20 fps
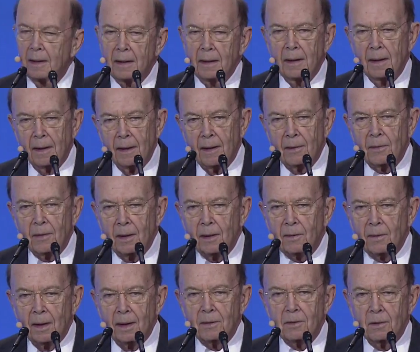and I think
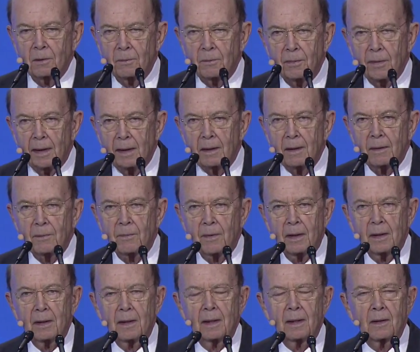that's a very,
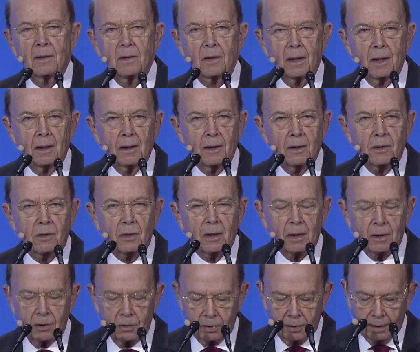very
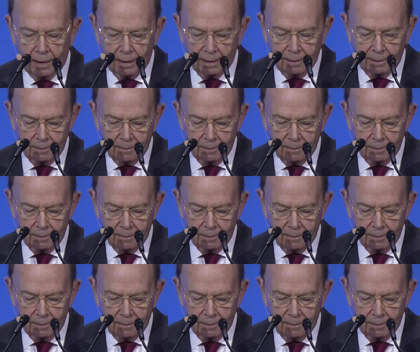encouraging trend.